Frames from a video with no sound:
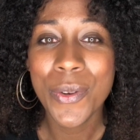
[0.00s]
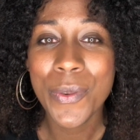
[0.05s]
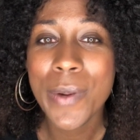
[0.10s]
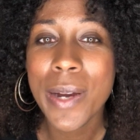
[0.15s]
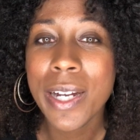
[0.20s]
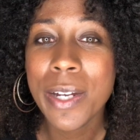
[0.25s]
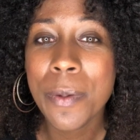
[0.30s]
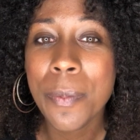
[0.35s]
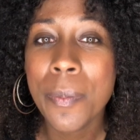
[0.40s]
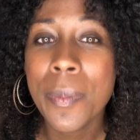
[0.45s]

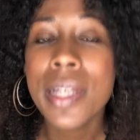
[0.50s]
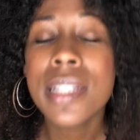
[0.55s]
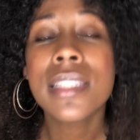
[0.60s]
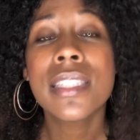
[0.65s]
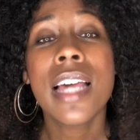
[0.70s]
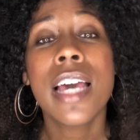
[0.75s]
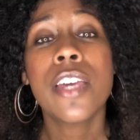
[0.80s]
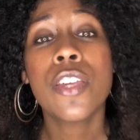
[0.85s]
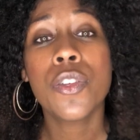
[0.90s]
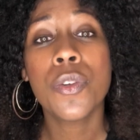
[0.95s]
recommends
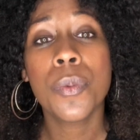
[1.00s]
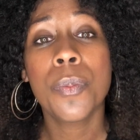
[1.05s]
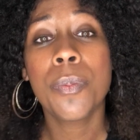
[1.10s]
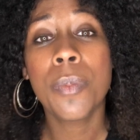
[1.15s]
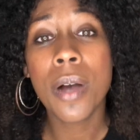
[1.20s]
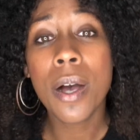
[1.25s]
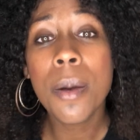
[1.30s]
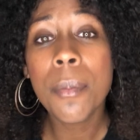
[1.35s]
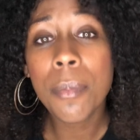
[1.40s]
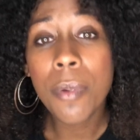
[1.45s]
that you
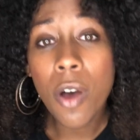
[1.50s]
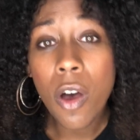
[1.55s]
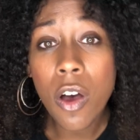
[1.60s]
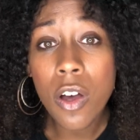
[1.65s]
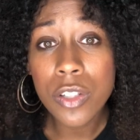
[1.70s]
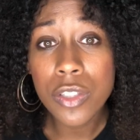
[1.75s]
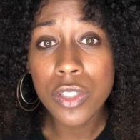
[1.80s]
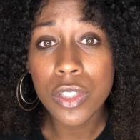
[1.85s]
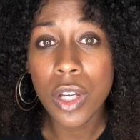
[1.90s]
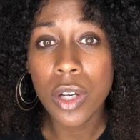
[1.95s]
pump
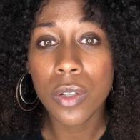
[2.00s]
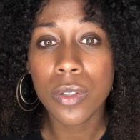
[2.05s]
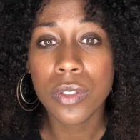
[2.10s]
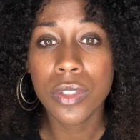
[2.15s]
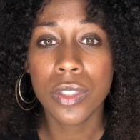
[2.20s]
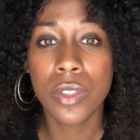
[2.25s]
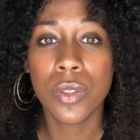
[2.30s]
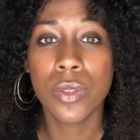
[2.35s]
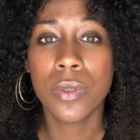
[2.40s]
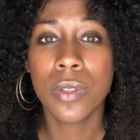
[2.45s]
also
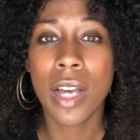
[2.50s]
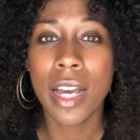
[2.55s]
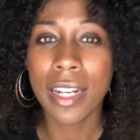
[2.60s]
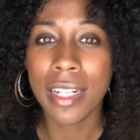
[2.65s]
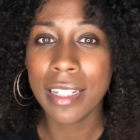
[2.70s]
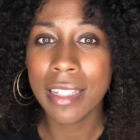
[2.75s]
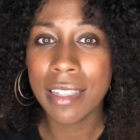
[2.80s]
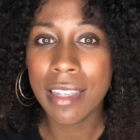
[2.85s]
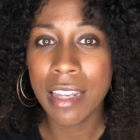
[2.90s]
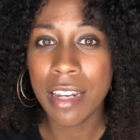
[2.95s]
to
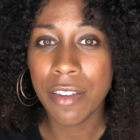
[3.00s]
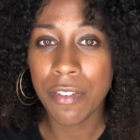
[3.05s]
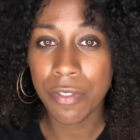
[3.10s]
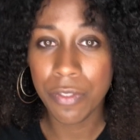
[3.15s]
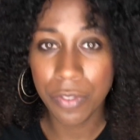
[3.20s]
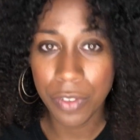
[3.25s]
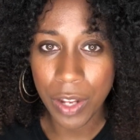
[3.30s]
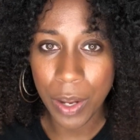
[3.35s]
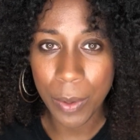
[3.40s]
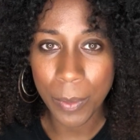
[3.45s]
kind of get it
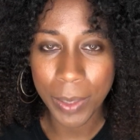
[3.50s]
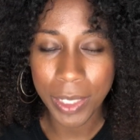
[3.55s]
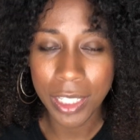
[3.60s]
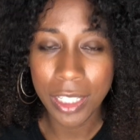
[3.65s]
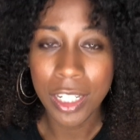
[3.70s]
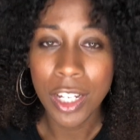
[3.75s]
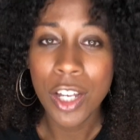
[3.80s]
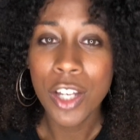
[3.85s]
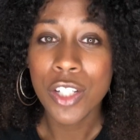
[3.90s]
flowing.